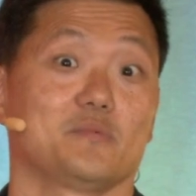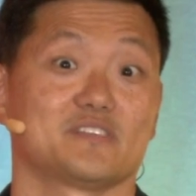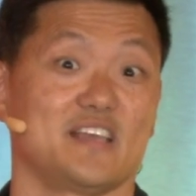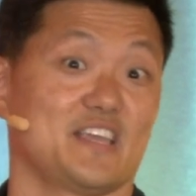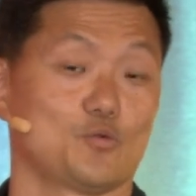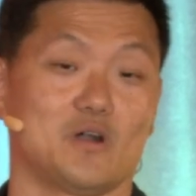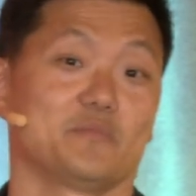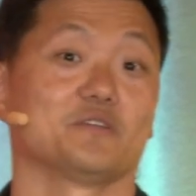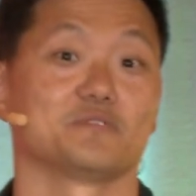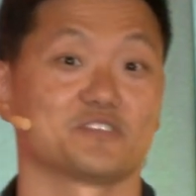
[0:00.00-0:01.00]
say, hey, you want
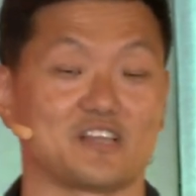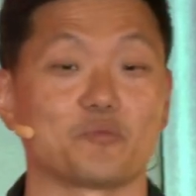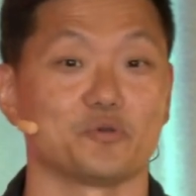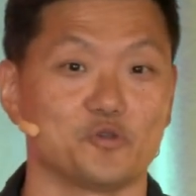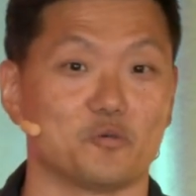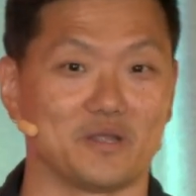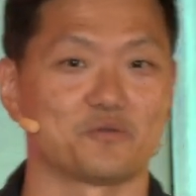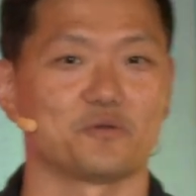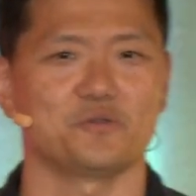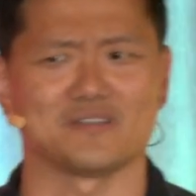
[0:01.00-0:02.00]
me to disciple you or
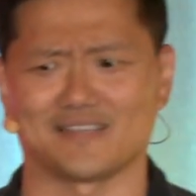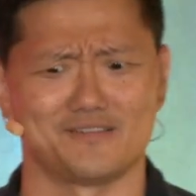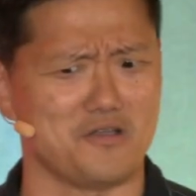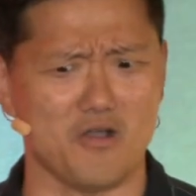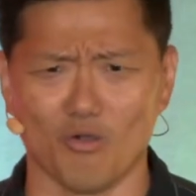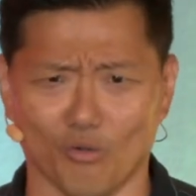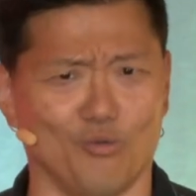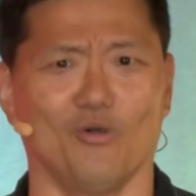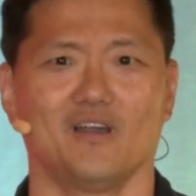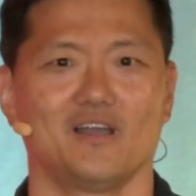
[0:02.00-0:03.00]
mentor you? I was like,
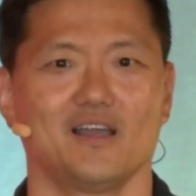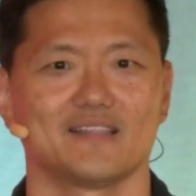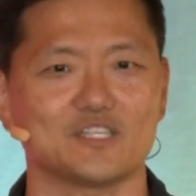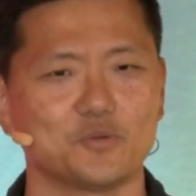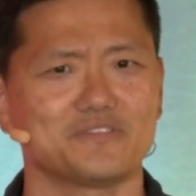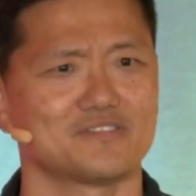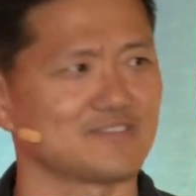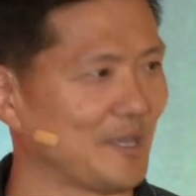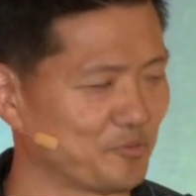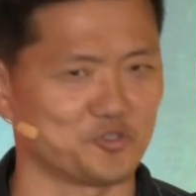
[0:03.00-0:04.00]
no, that's what
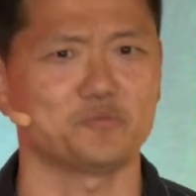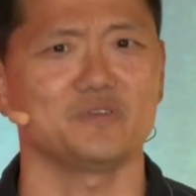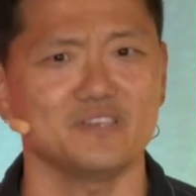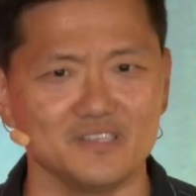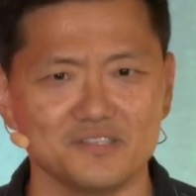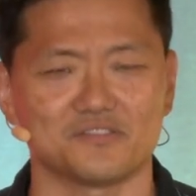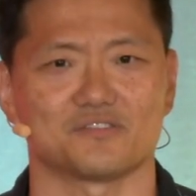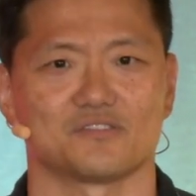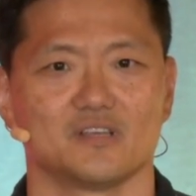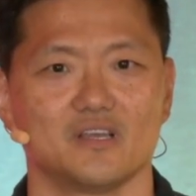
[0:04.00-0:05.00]
discipleship
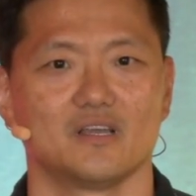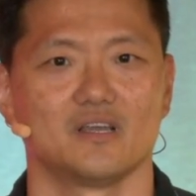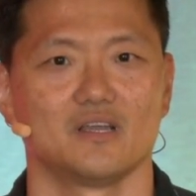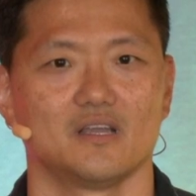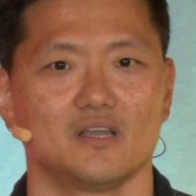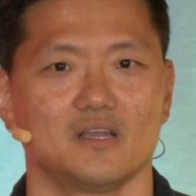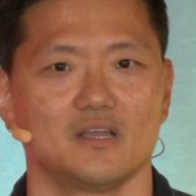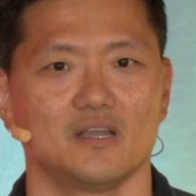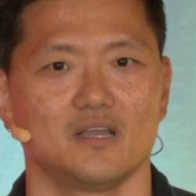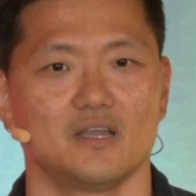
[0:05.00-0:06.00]
is.
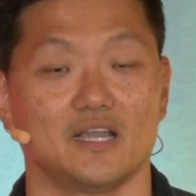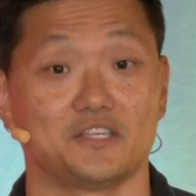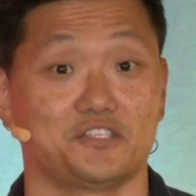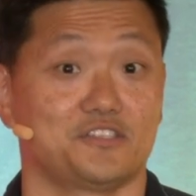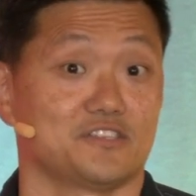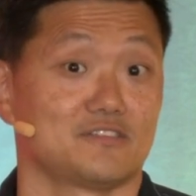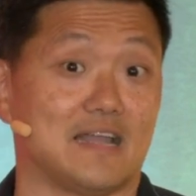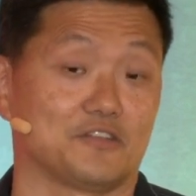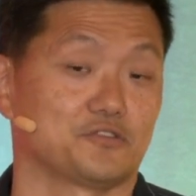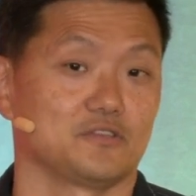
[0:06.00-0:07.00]
And she just
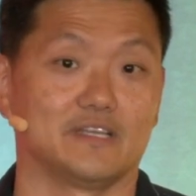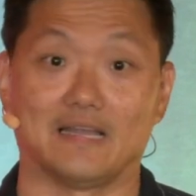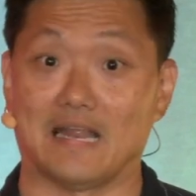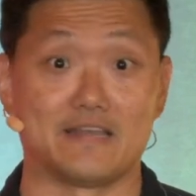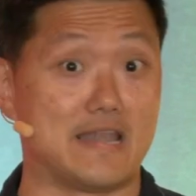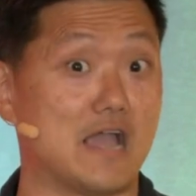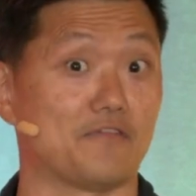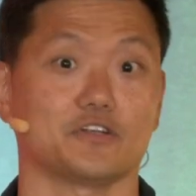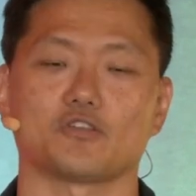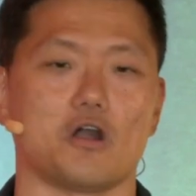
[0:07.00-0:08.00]
naturally, and I
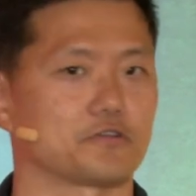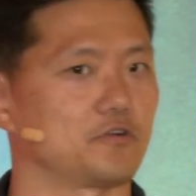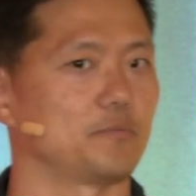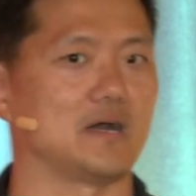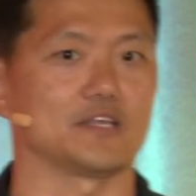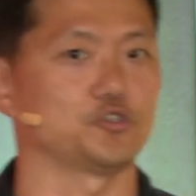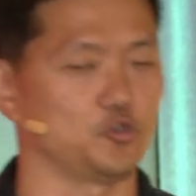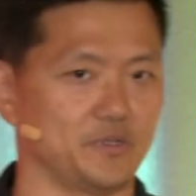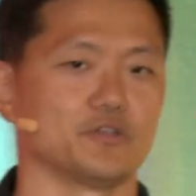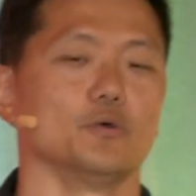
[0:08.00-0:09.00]
never talked to her about like, you
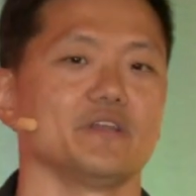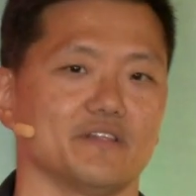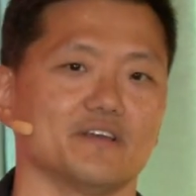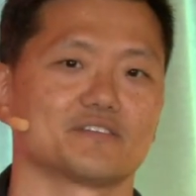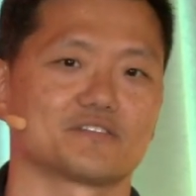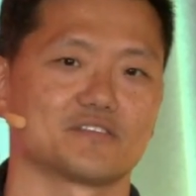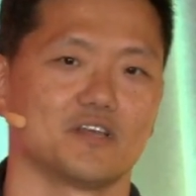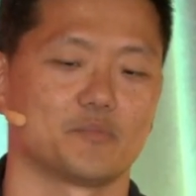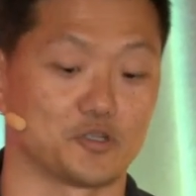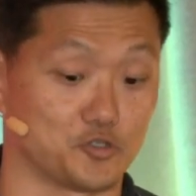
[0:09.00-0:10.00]
should be doing this
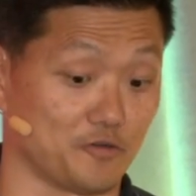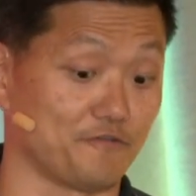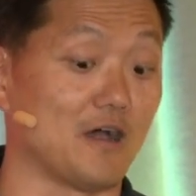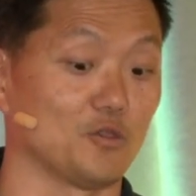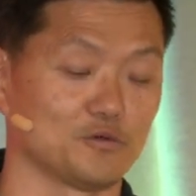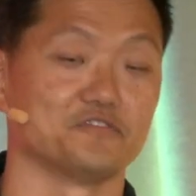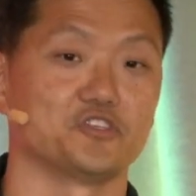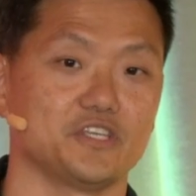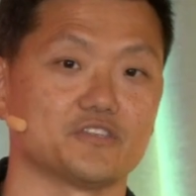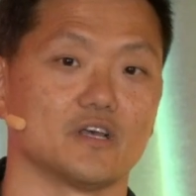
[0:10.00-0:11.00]
because you're a follower of
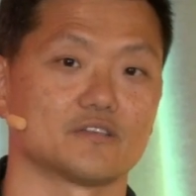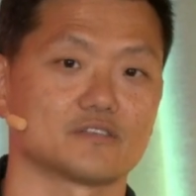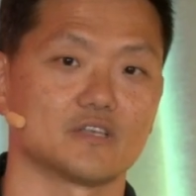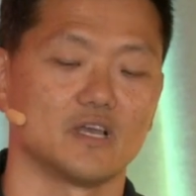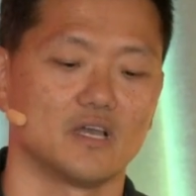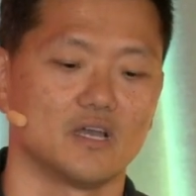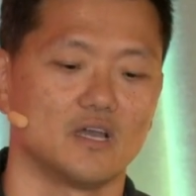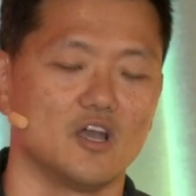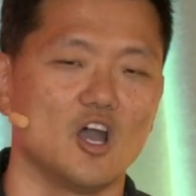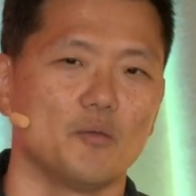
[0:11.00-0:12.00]
Jesus.
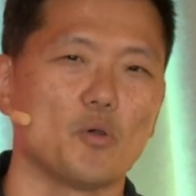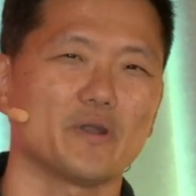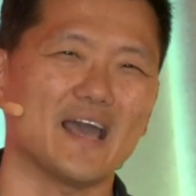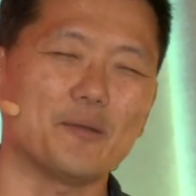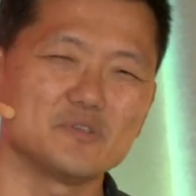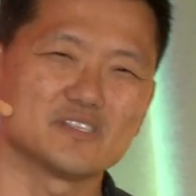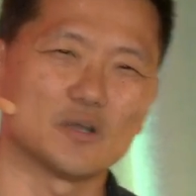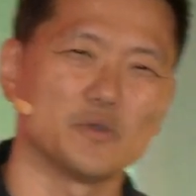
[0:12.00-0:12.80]
But what happens is that when